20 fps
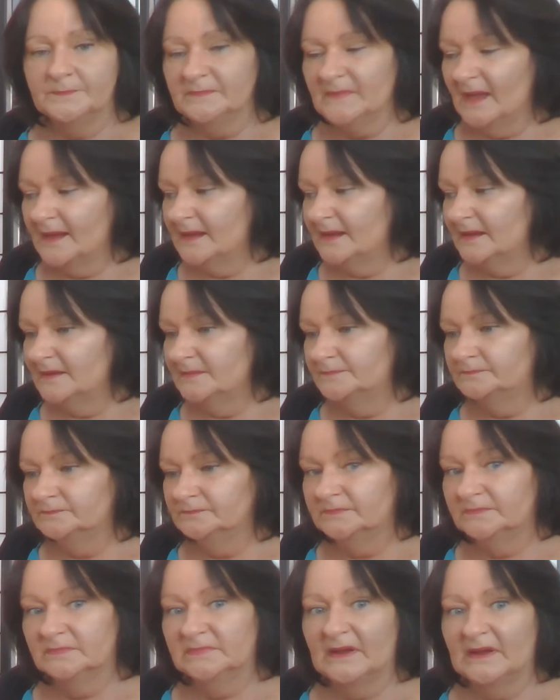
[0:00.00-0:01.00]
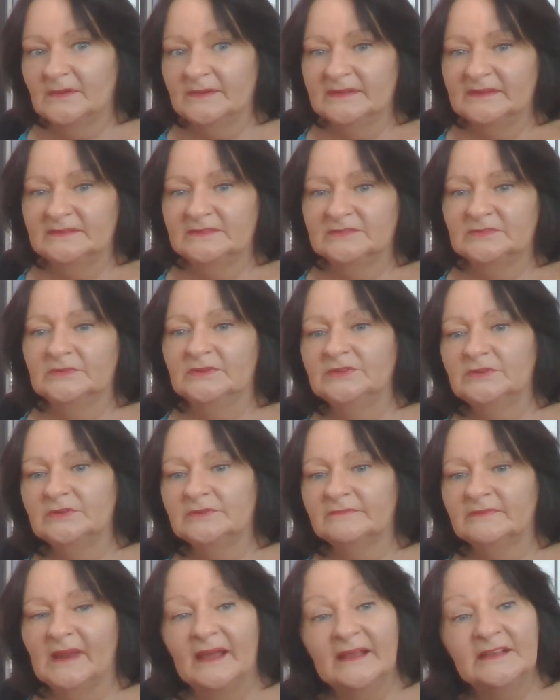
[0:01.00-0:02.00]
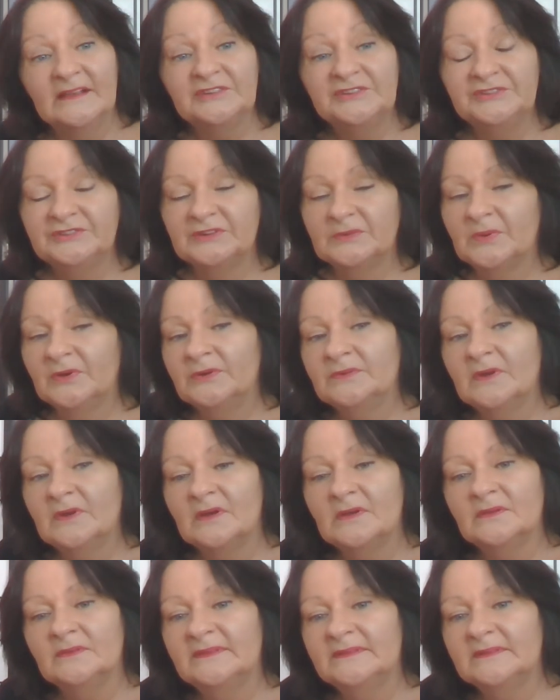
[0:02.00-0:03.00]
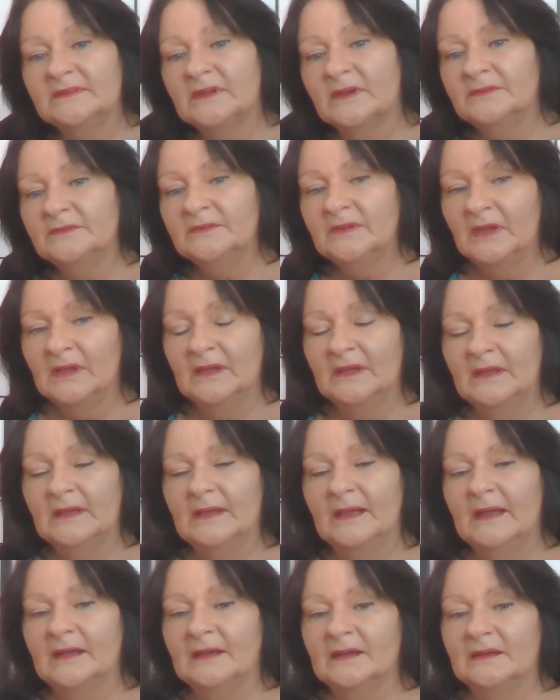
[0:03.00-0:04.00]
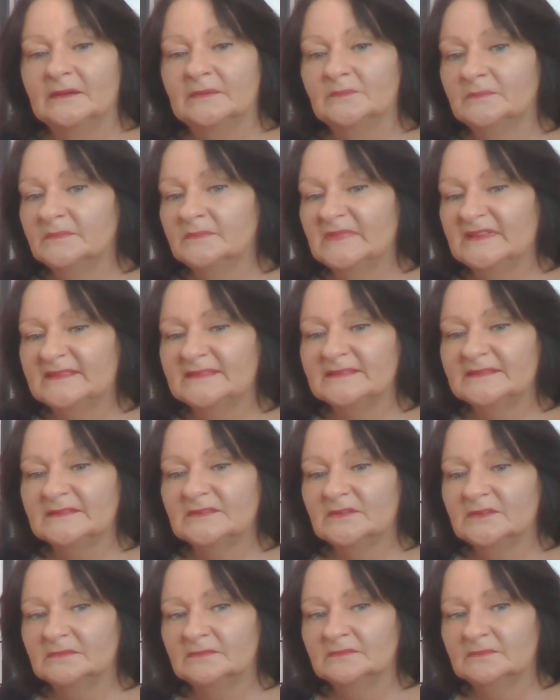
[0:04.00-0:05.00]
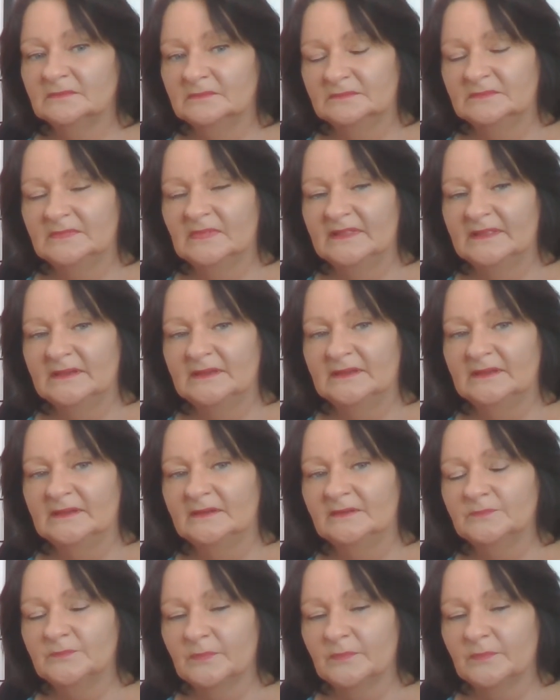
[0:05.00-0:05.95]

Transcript: going into a new relationship. Who knows? You know, this is not their.